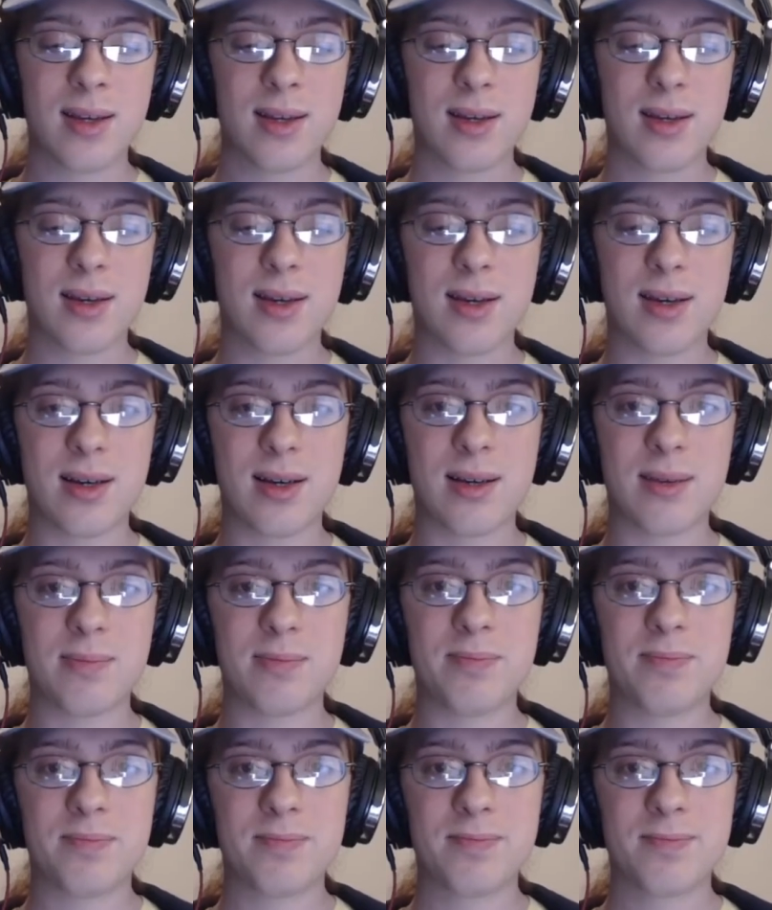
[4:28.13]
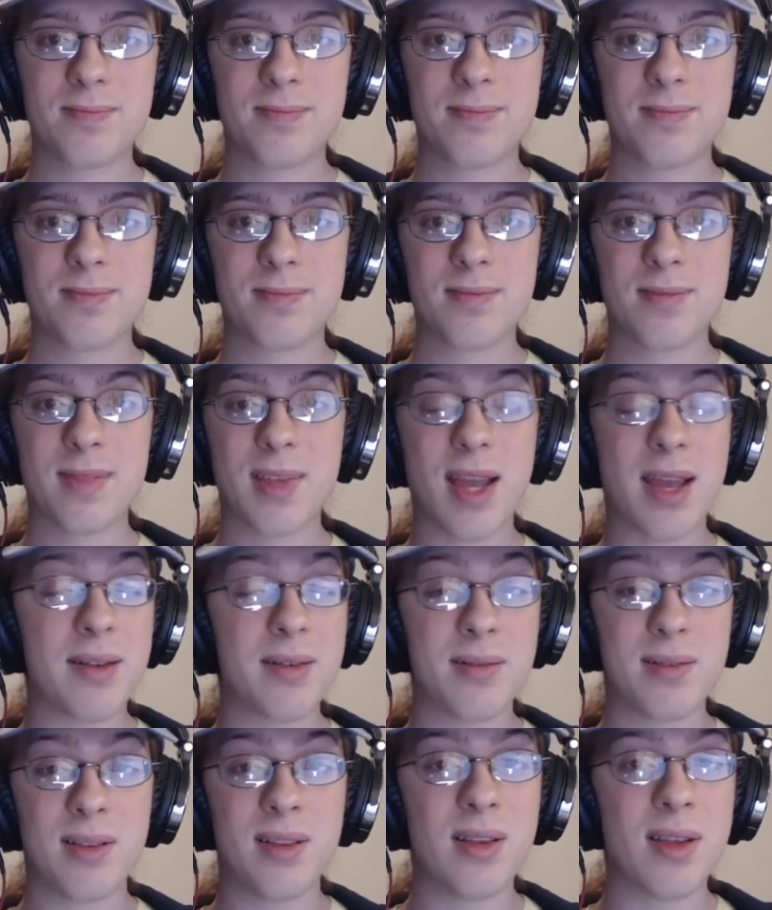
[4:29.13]

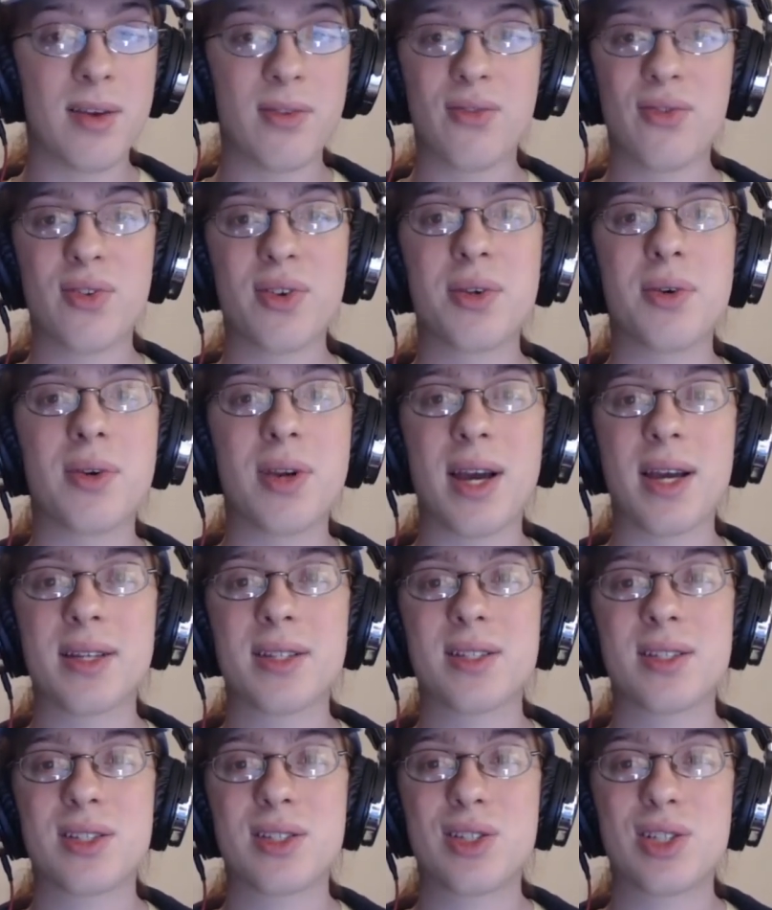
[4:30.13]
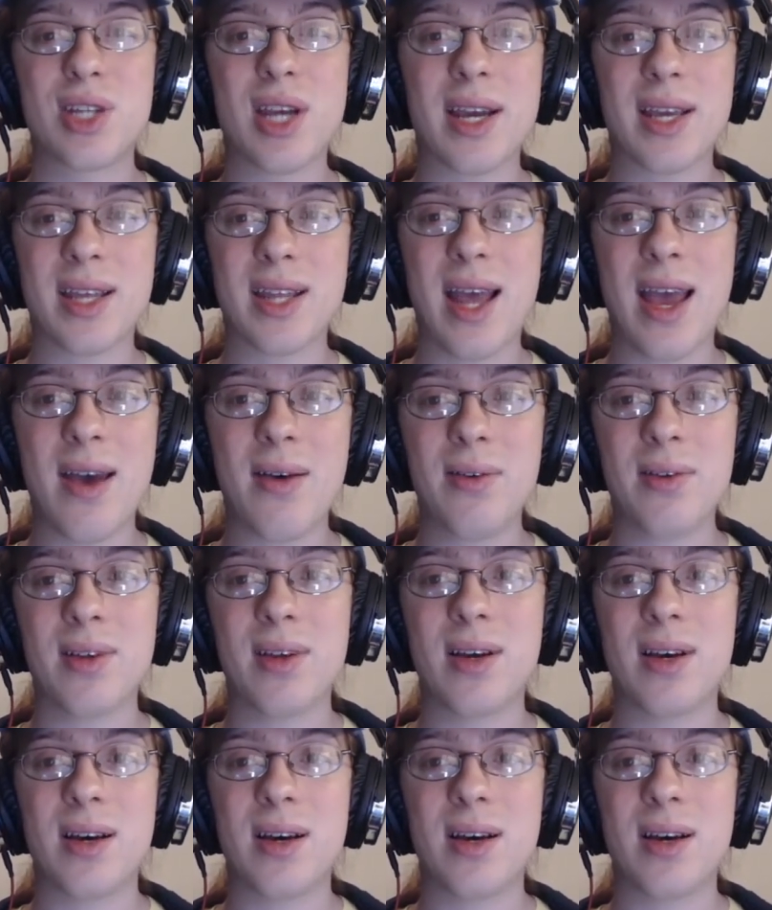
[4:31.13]
I'd love for you guys to check it out.